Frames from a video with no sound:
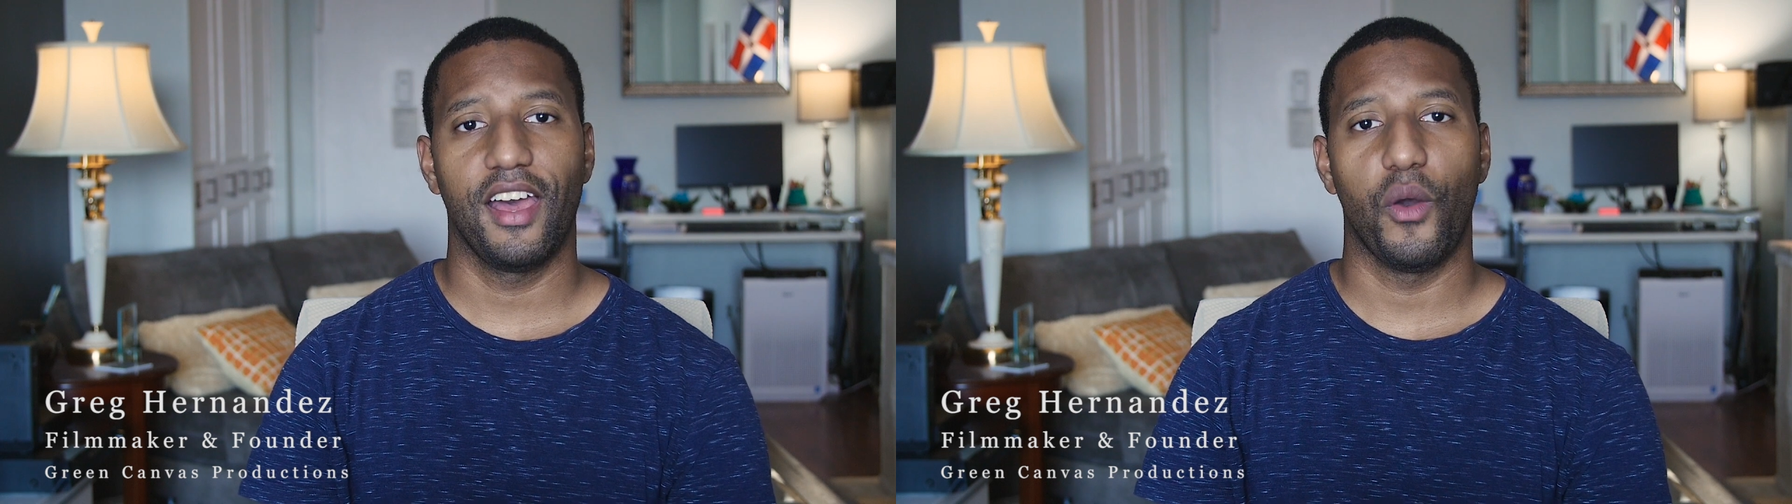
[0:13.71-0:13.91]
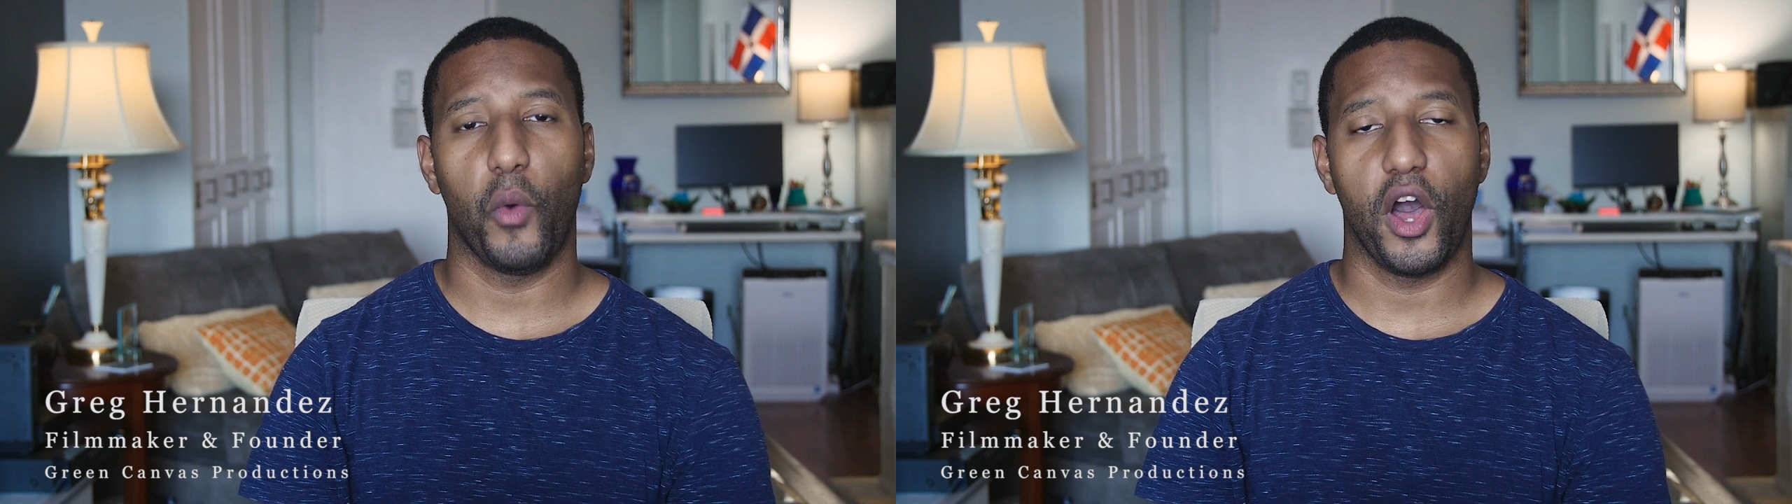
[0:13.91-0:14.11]

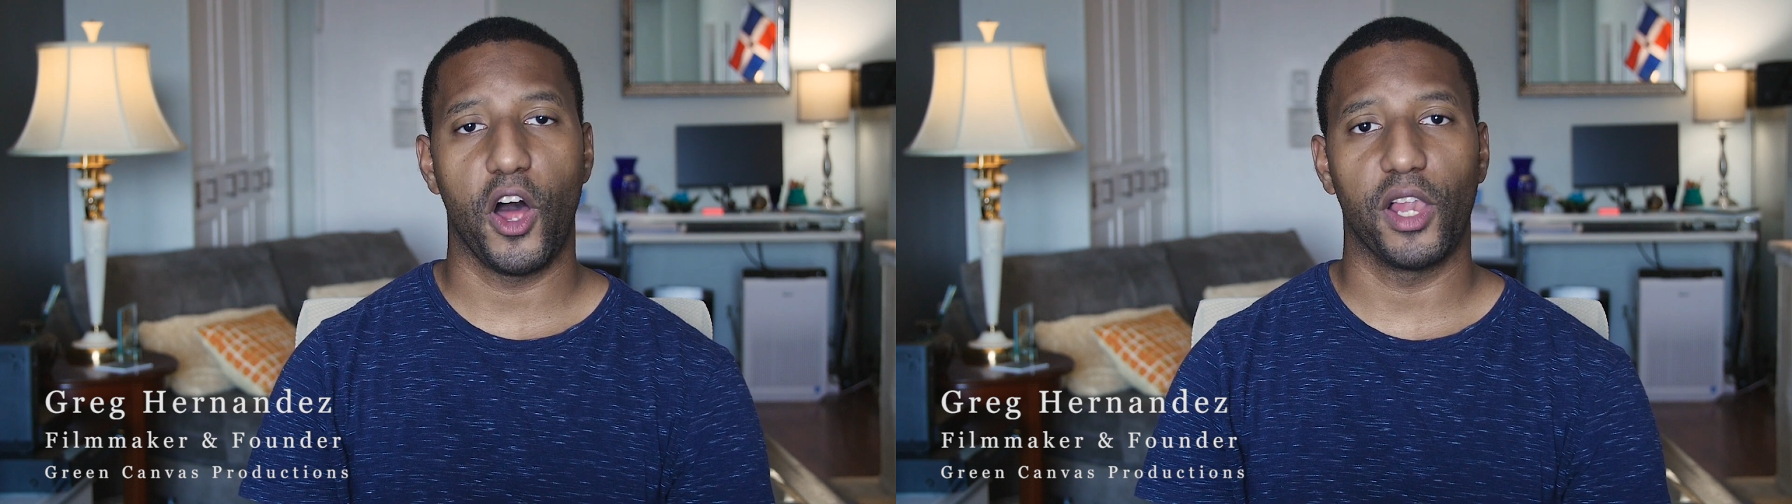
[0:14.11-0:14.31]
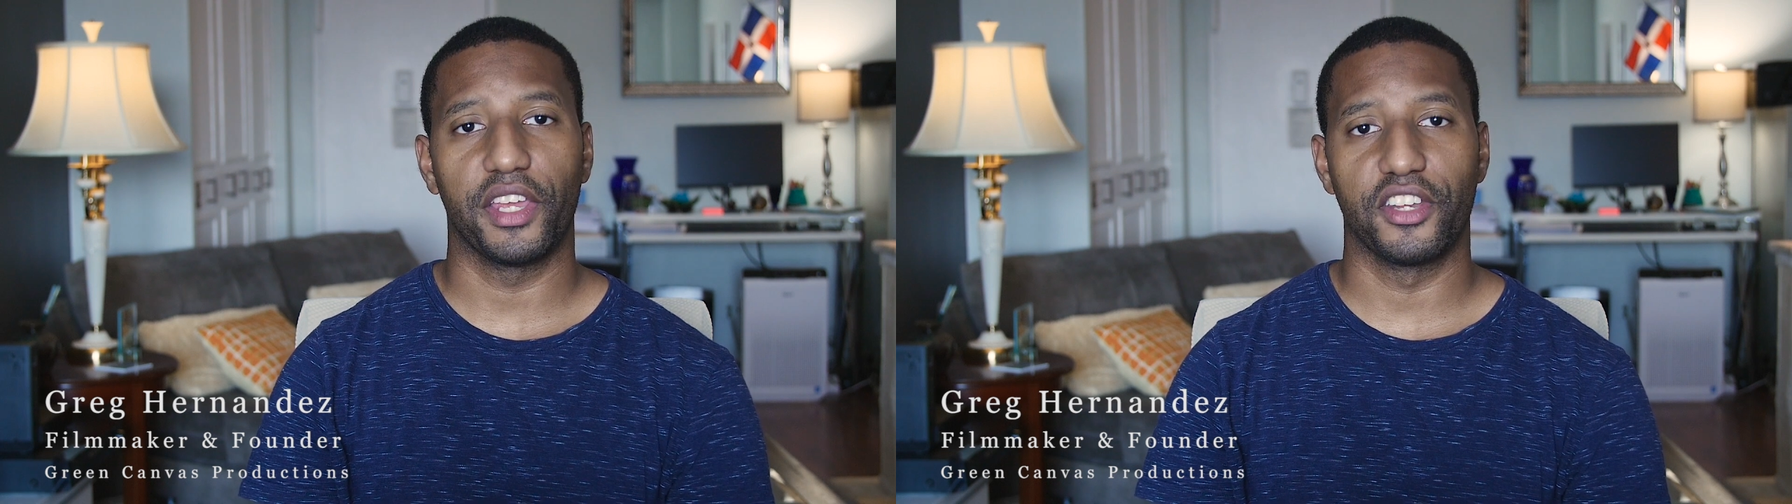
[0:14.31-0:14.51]

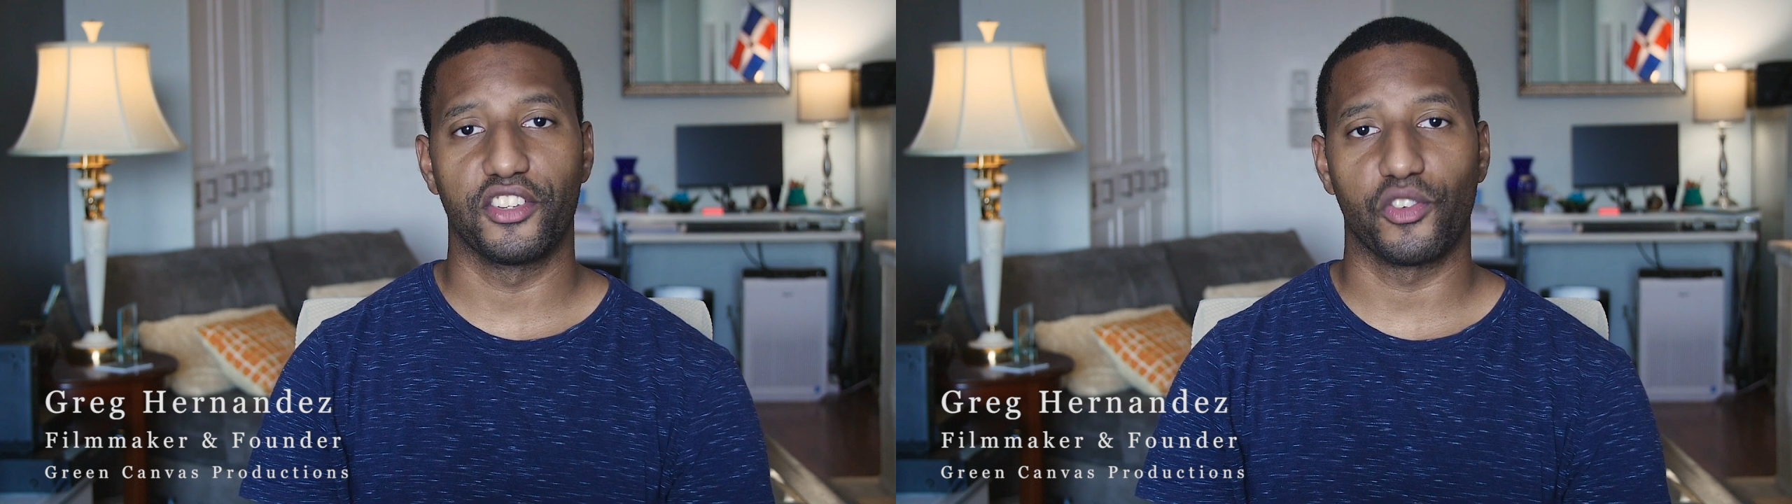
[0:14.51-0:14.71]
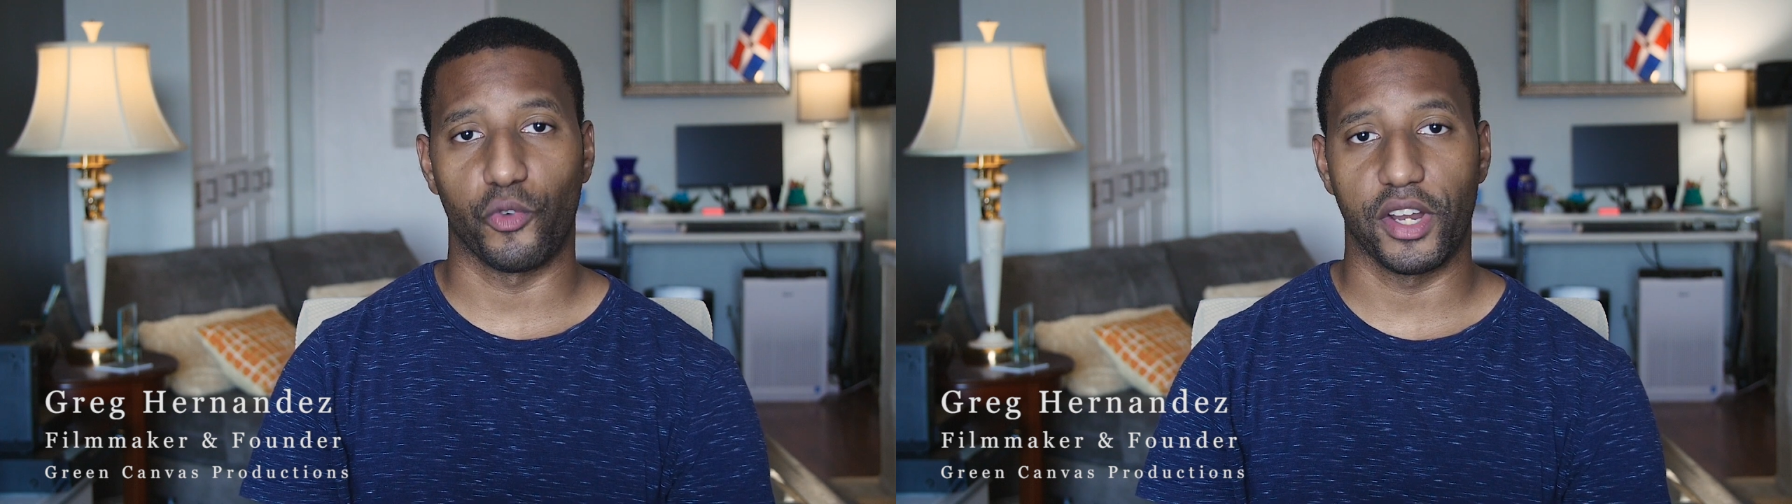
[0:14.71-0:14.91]
While it is
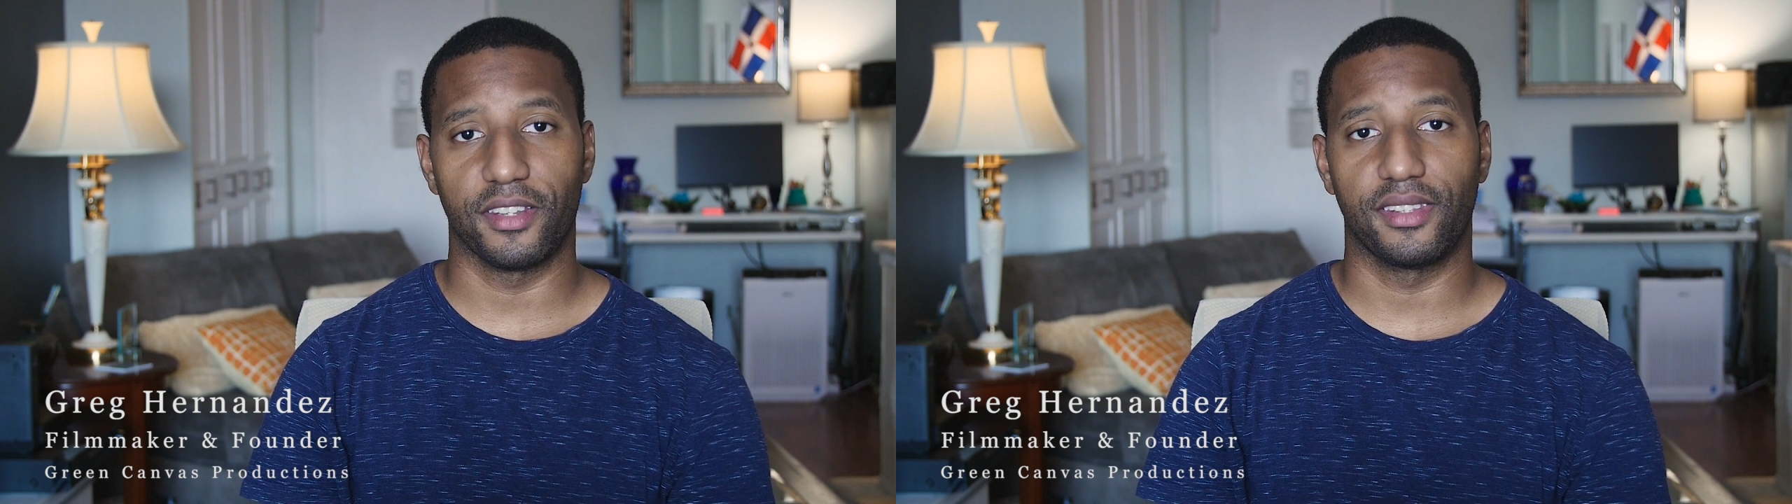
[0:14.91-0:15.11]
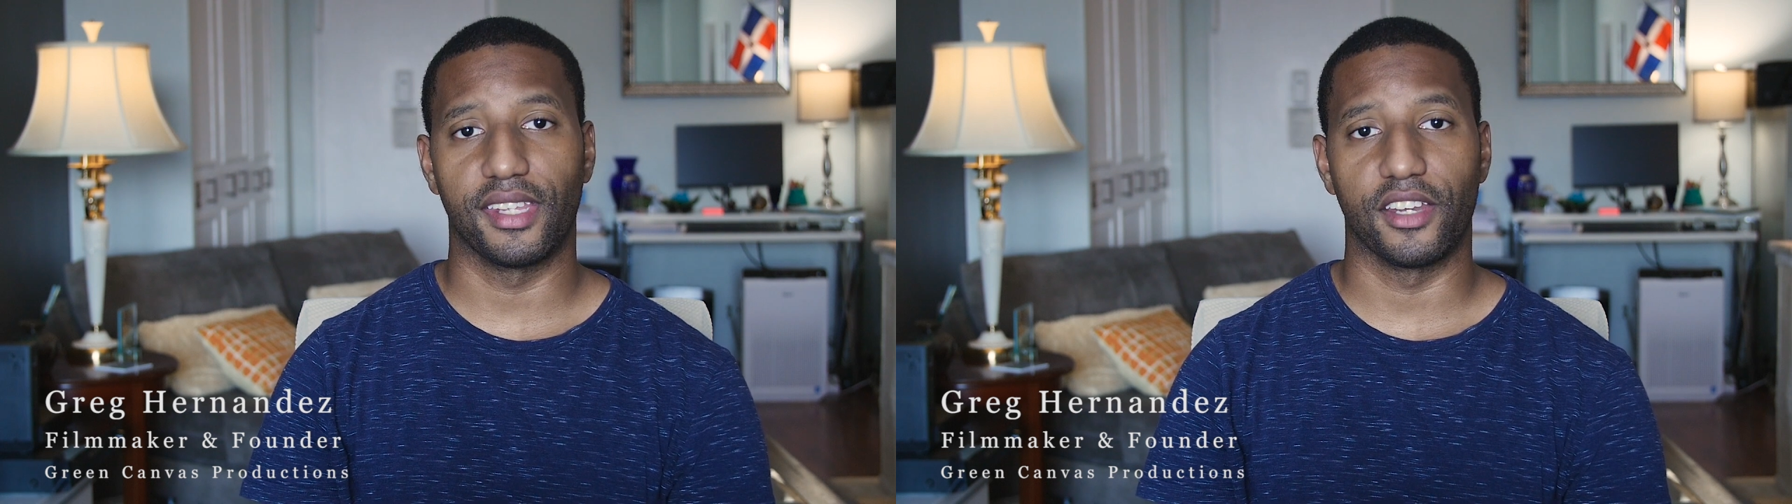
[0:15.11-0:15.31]

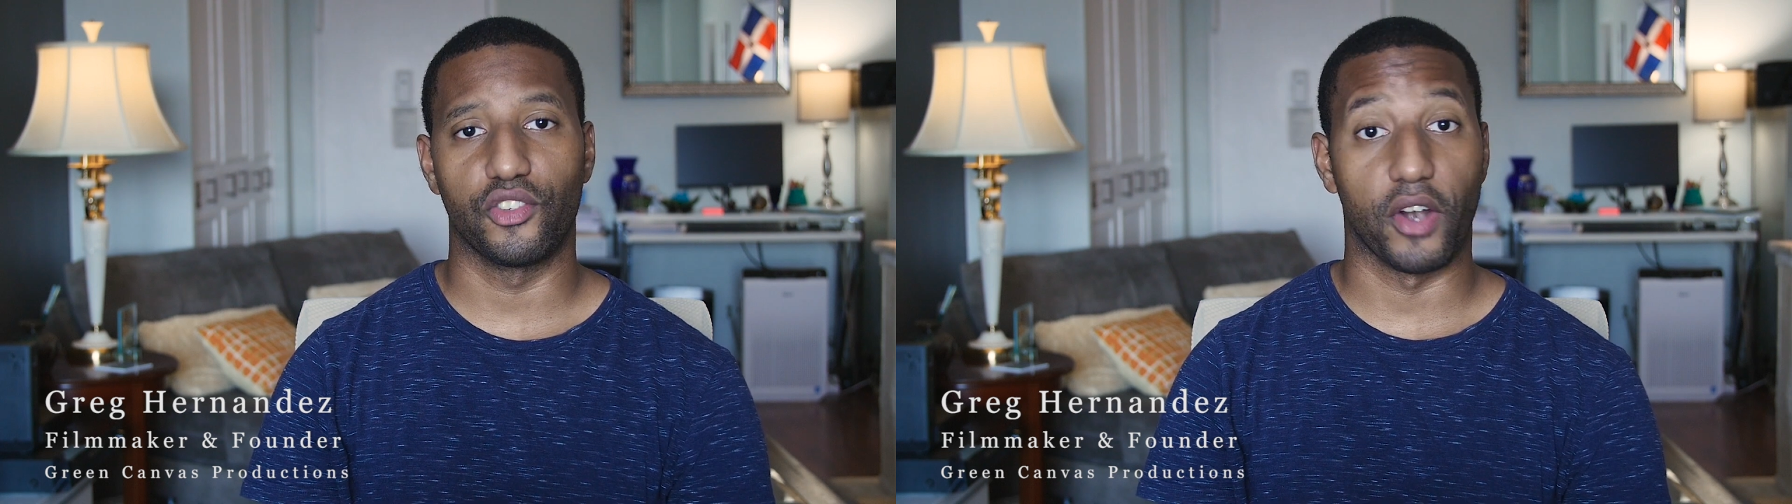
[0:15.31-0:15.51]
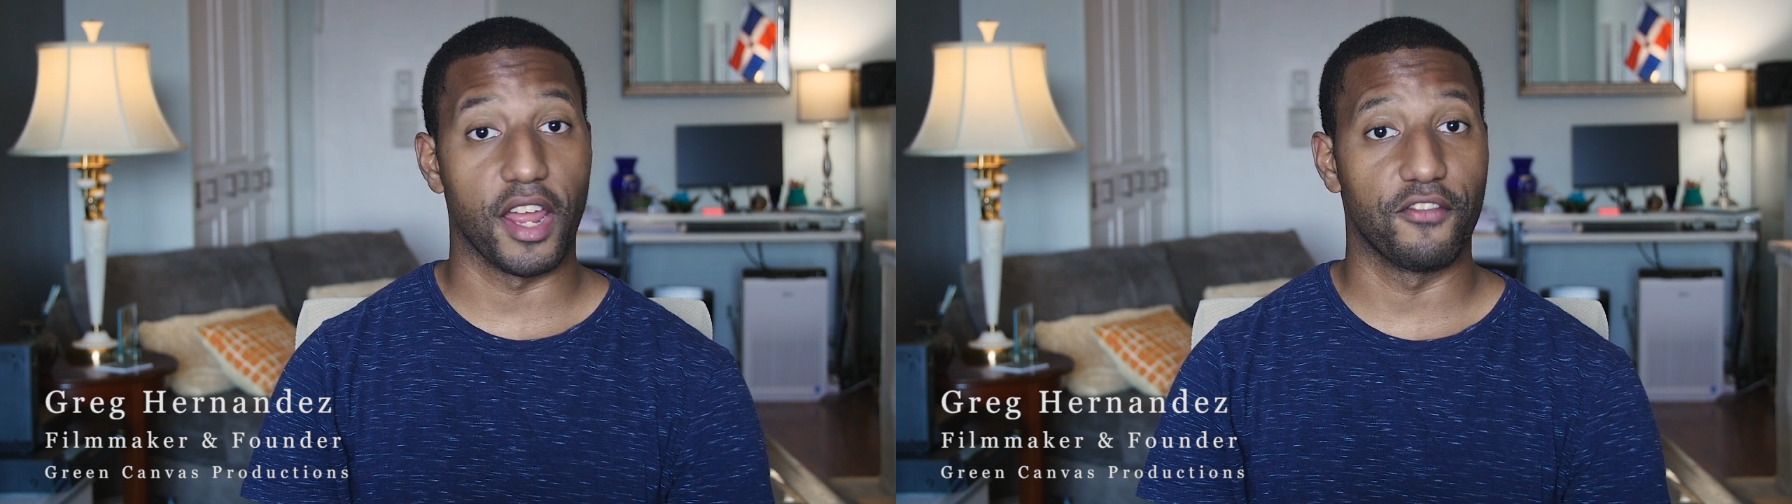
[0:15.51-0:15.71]
great that
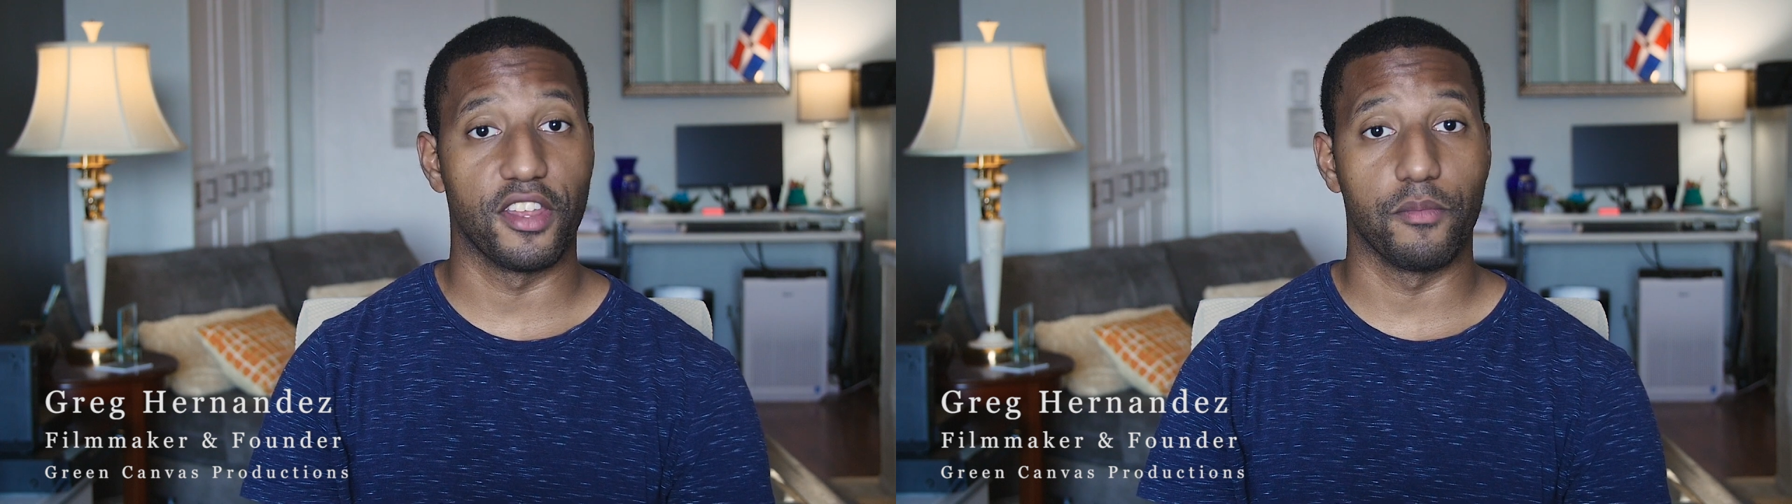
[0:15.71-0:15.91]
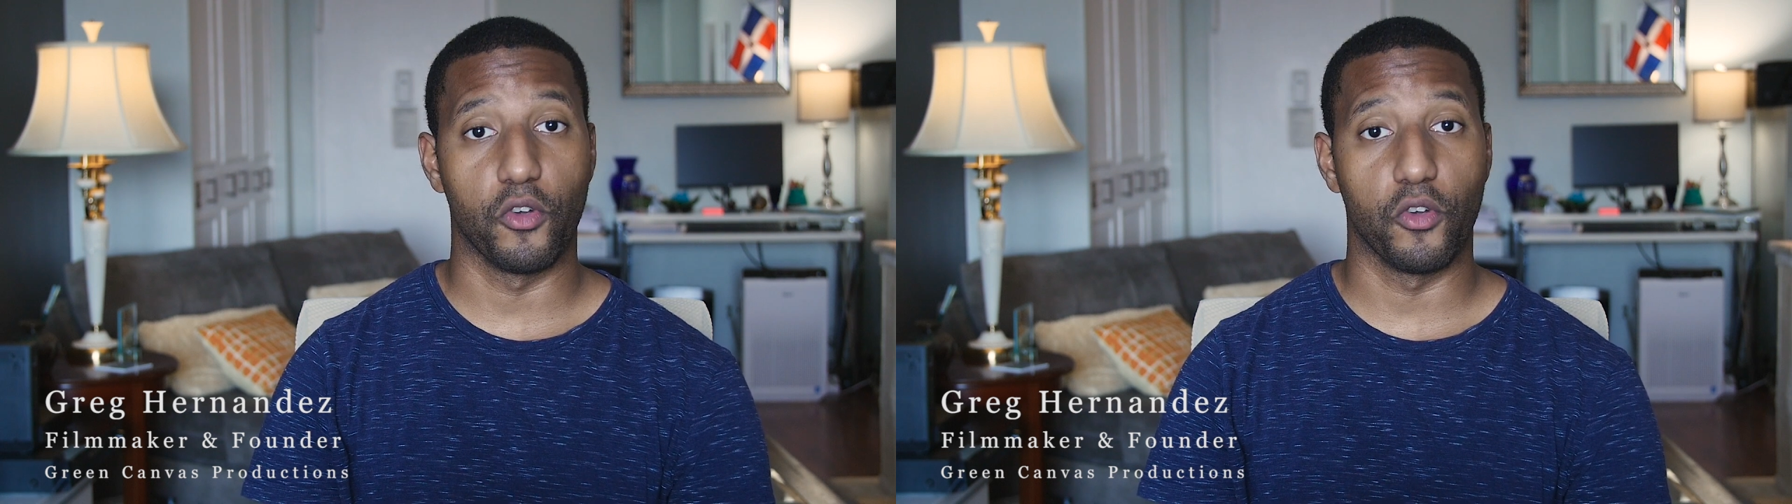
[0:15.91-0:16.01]
drive-in